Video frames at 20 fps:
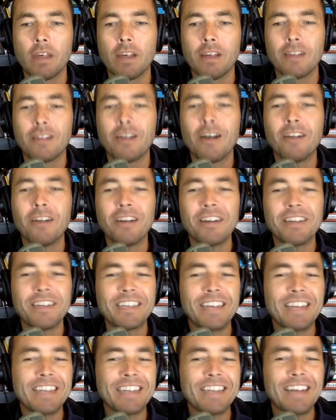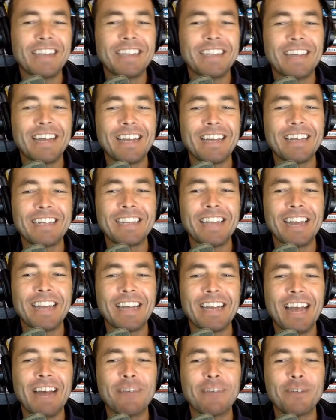Lala says, I second
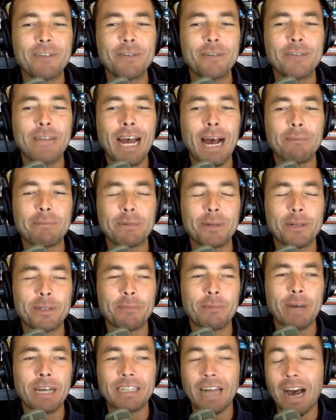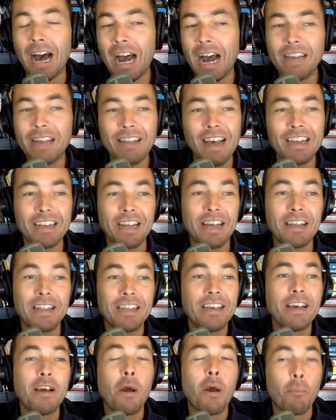Danny, afternoon naps are the best. I
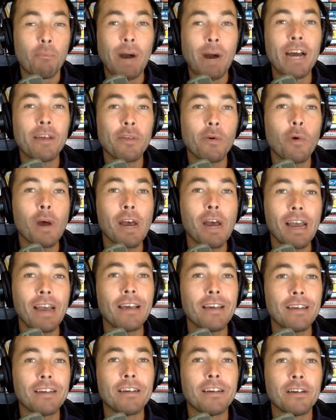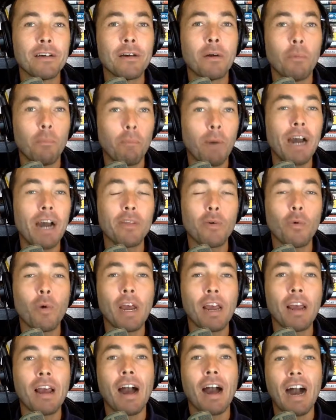like, by the way,
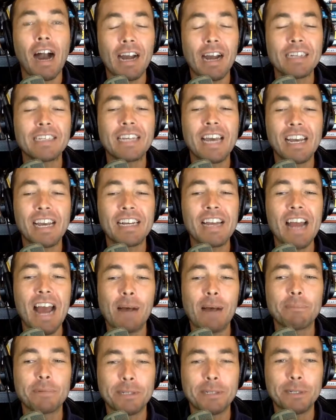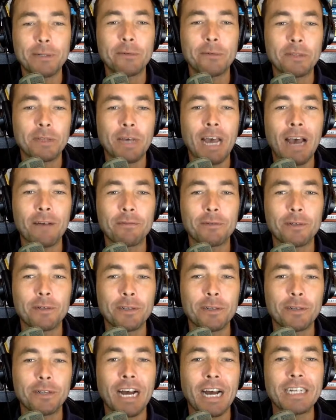I take naps too in the
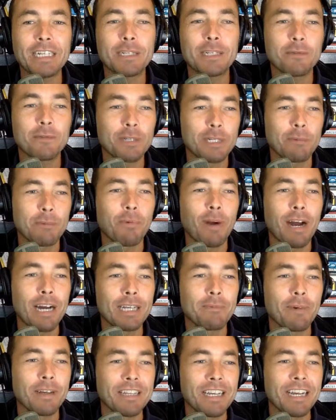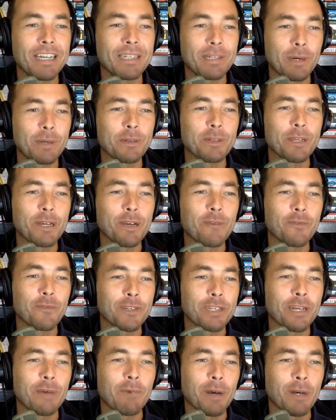afternoon. I just was surprised by the answer. I was looking for
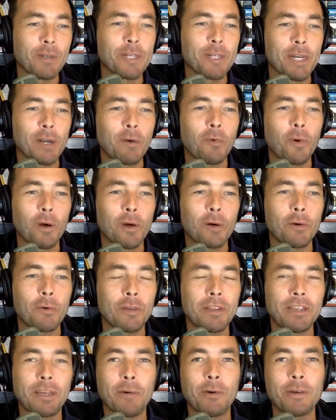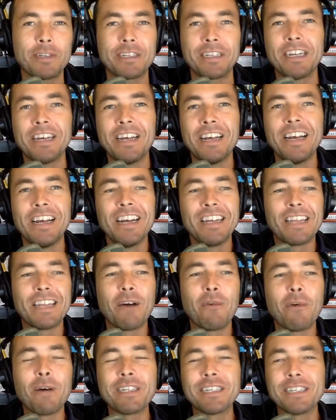something else I could work with that
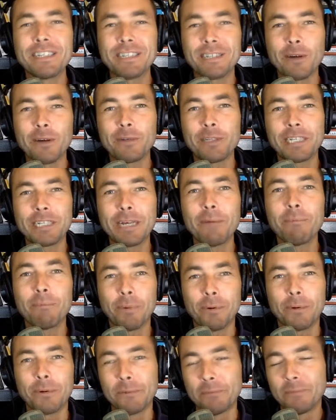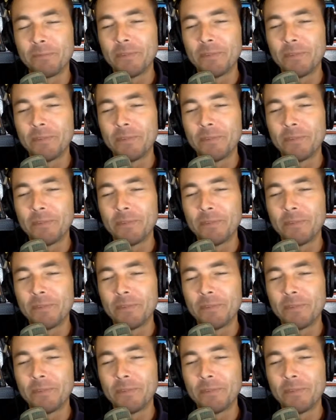wasn't so simple.